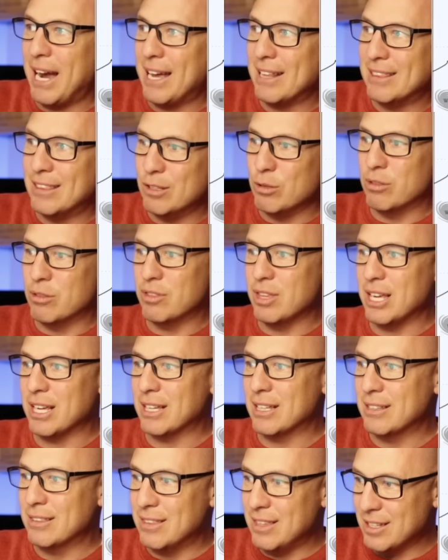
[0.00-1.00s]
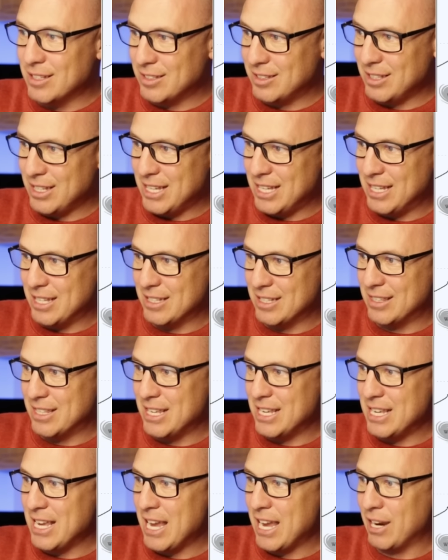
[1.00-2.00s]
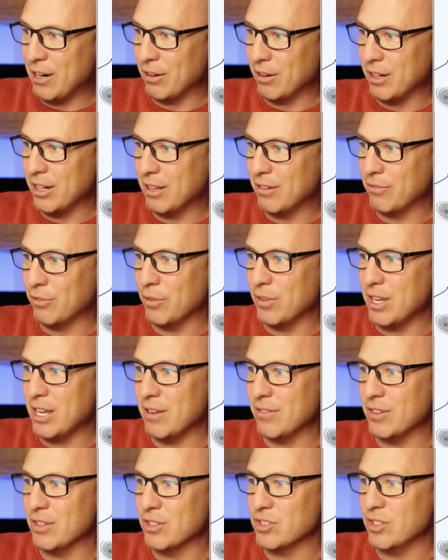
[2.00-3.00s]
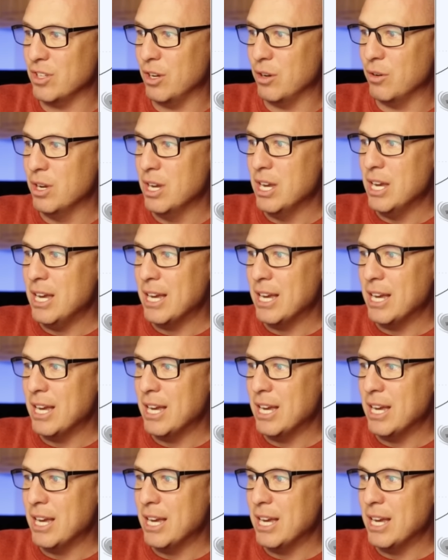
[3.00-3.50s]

do think this is the area for the heaviest snow.